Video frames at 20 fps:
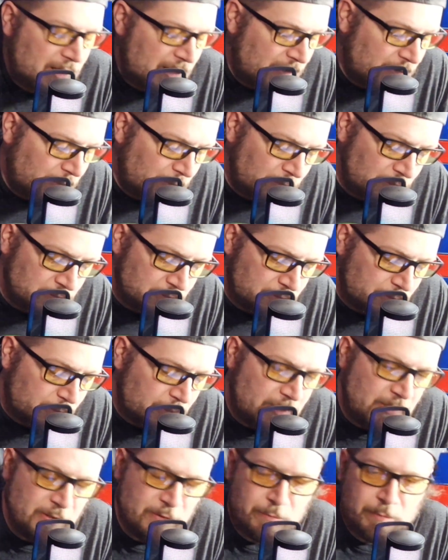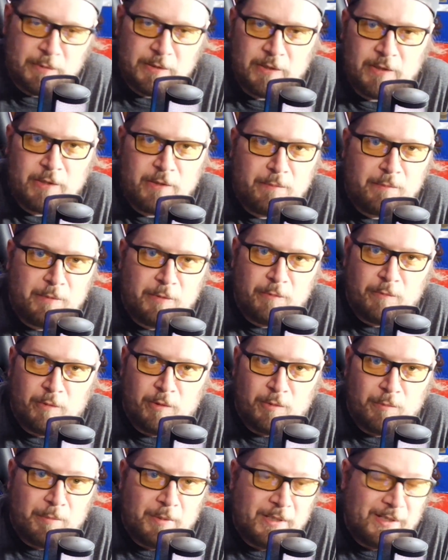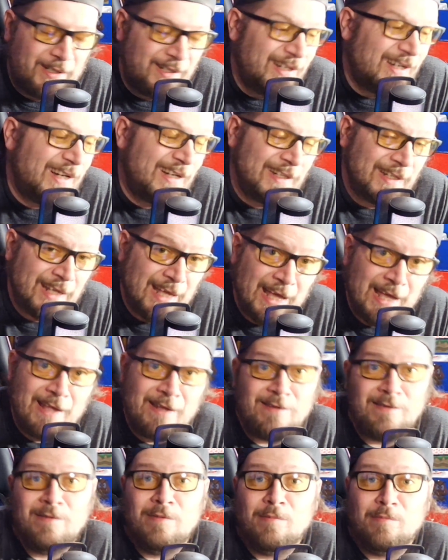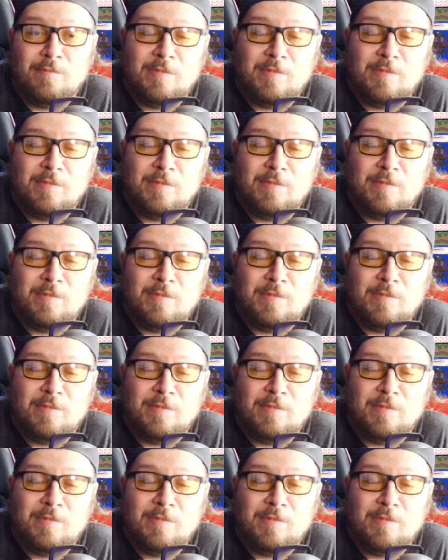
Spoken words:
I knew the screens weren't going to be real big again